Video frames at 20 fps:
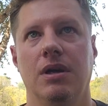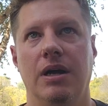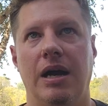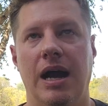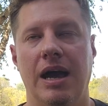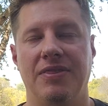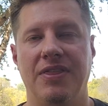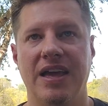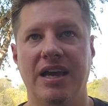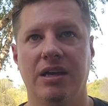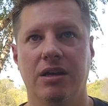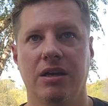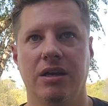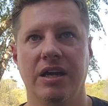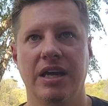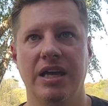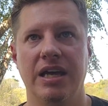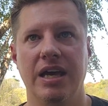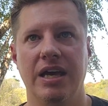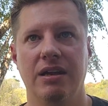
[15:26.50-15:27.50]
I think going
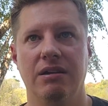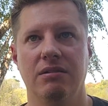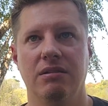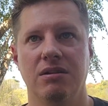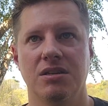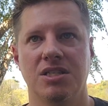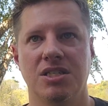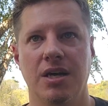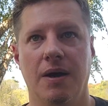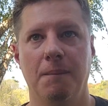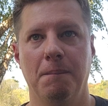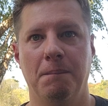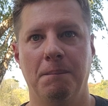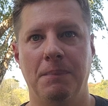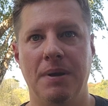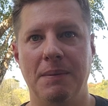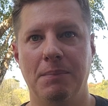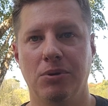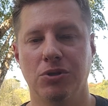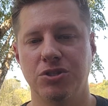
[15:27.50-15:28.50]
to get some
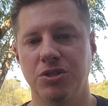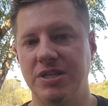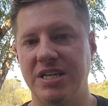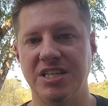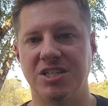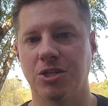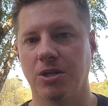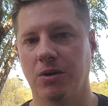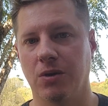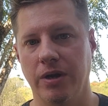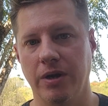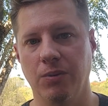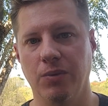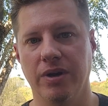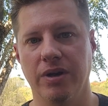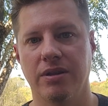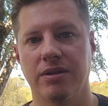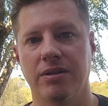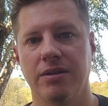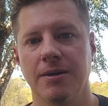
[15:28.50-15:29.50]
people to disagree
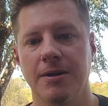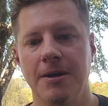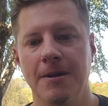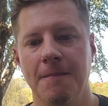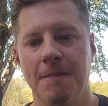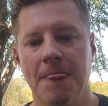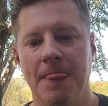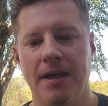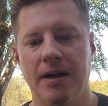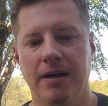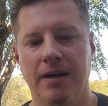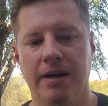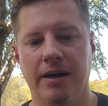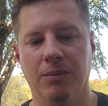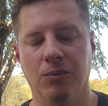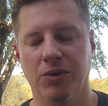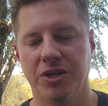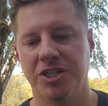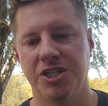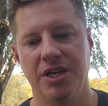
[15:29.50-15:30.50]
with,
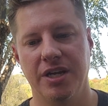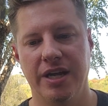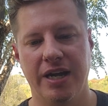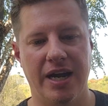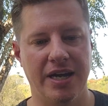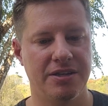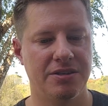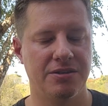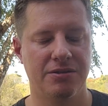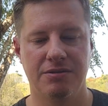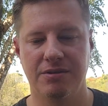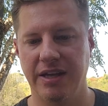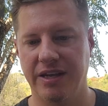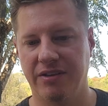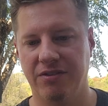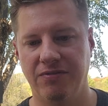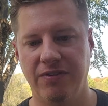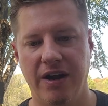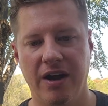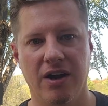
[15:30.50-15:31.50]
um, which and I that's
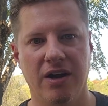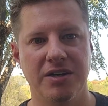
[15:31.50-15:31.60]
fair.